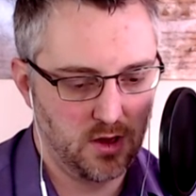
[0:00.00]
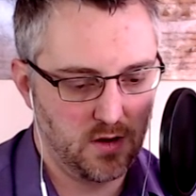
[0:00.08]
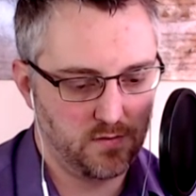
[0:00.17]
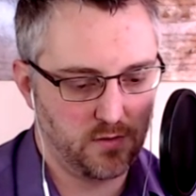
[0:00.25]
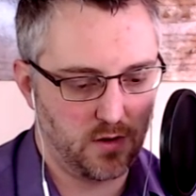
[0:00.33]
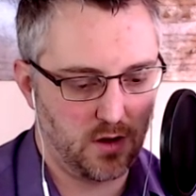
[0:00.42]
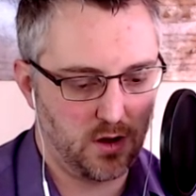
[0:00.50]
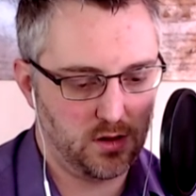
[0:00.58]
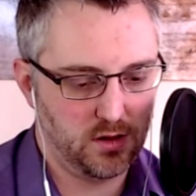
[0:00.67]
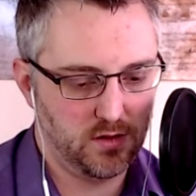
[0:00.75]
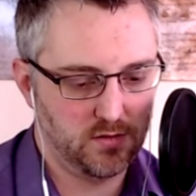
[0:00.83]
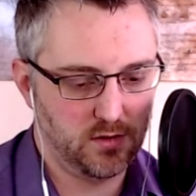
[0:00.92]
for all
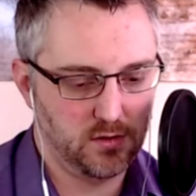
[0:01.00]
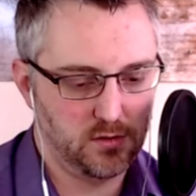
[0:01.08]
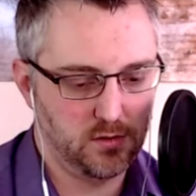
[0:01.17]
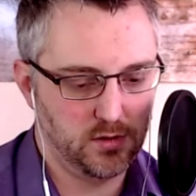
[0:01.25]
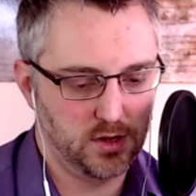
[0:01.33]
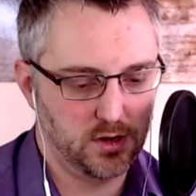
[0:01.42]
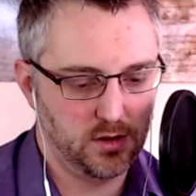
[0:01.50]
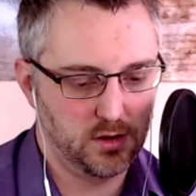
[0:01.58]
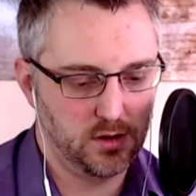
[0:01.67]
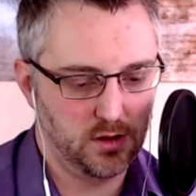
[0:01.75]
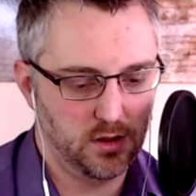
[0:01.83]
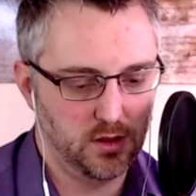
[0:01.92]
is included
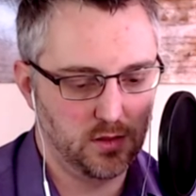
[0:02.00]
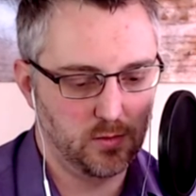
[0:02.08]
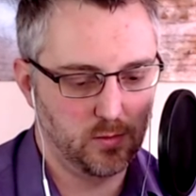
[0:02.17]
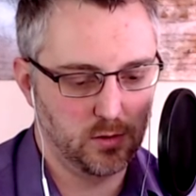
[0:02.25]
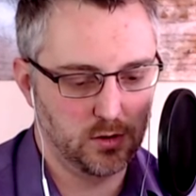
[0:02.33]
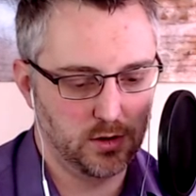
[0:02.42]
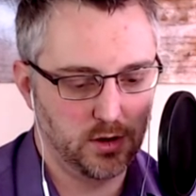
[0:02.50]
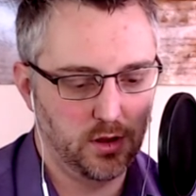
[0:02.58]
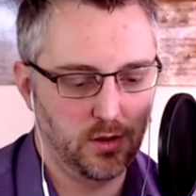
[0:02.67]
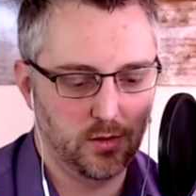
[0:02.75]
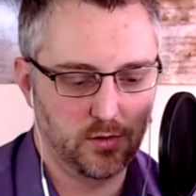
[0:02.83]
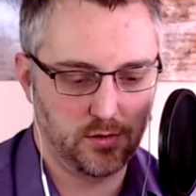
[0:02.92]
in the word
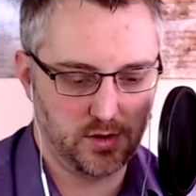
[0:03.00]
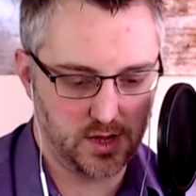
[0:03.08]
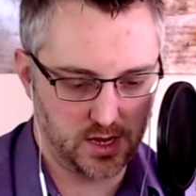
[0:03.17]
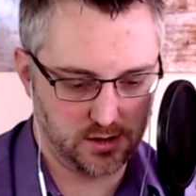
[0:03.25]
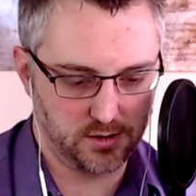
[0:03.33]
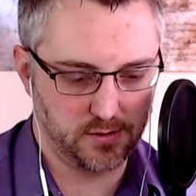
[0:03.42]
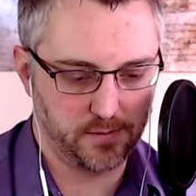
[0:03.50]
Creator.